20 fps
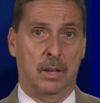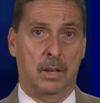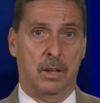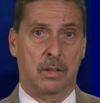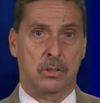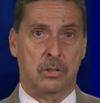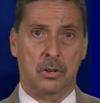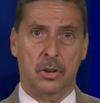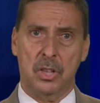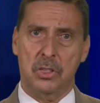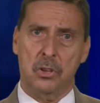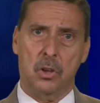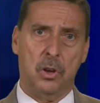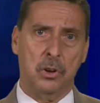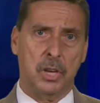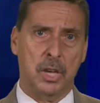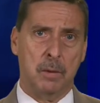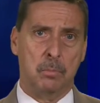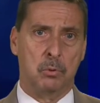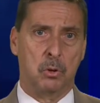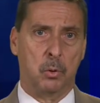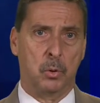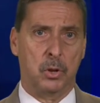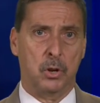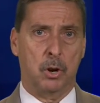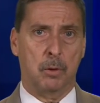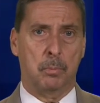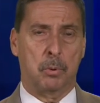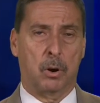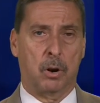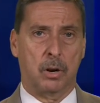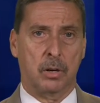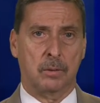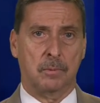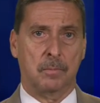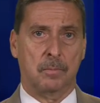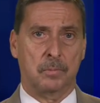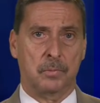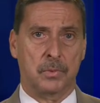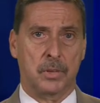So let's all keep doing our part
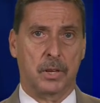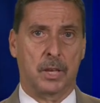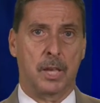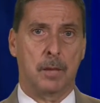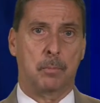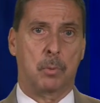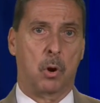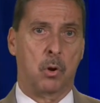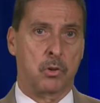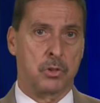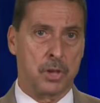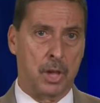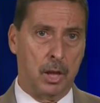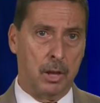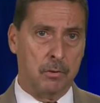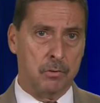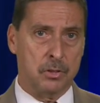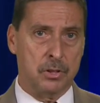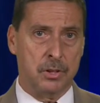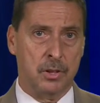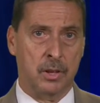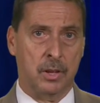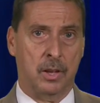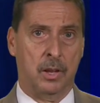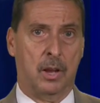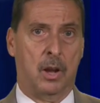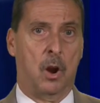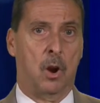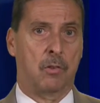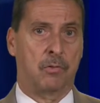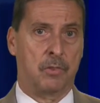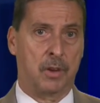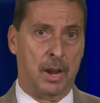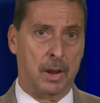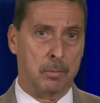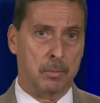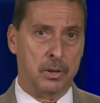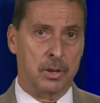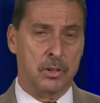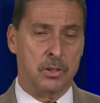to keep ourselves, our
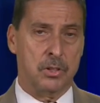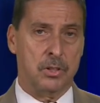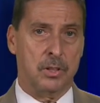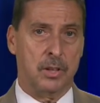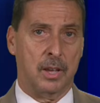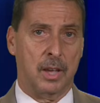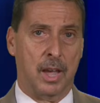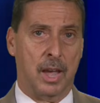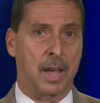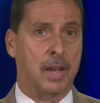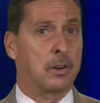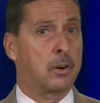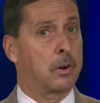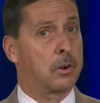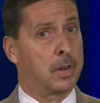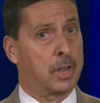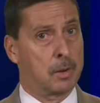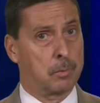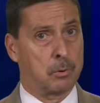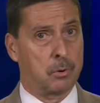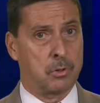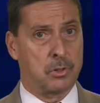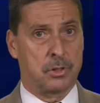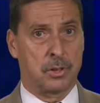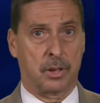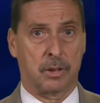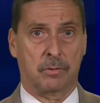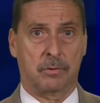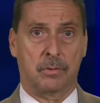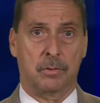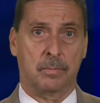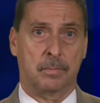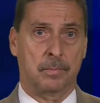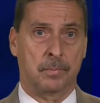families, and our neighbors safe.